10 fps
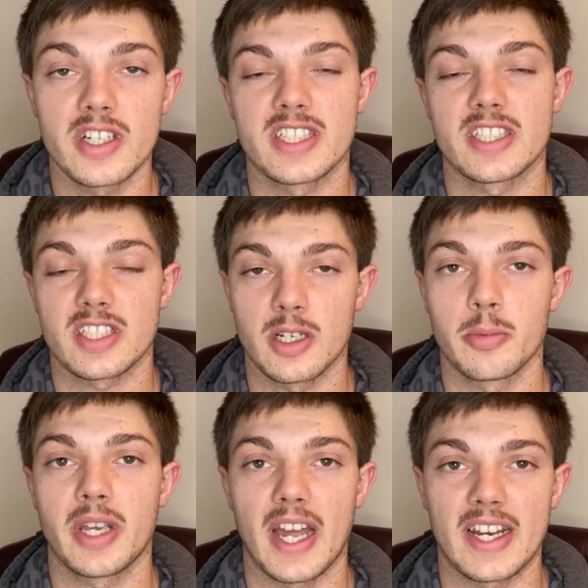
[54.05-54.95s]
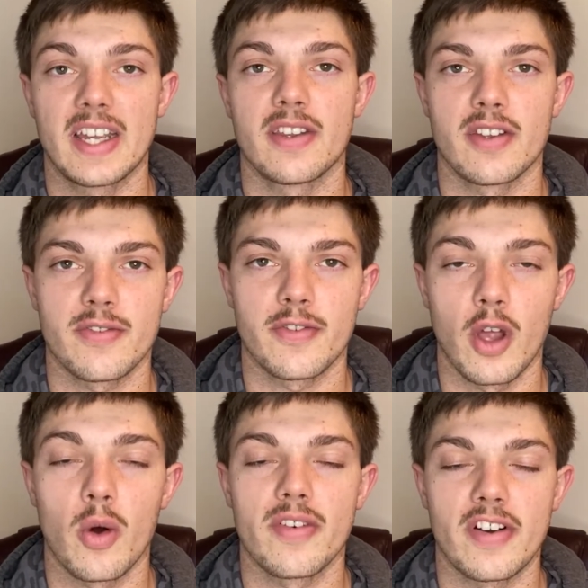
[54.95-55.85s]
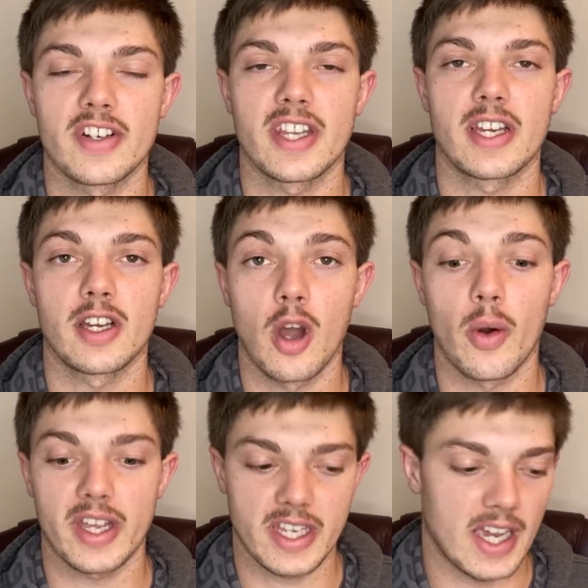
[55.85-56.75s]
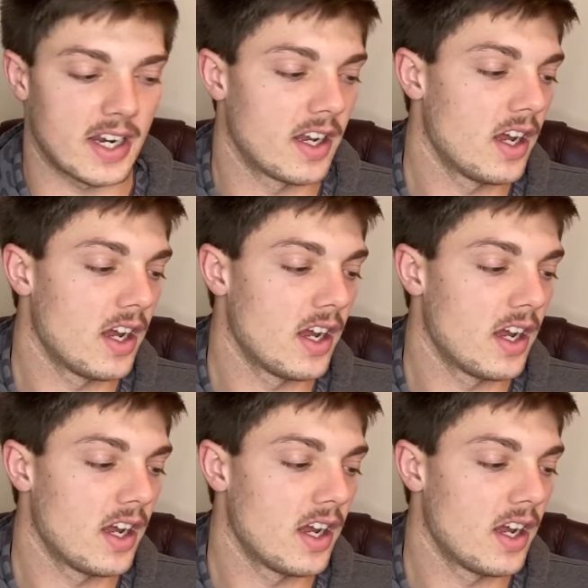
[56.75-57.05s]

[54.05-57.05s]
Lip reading: and it's going to kind of get the flow of everything going again.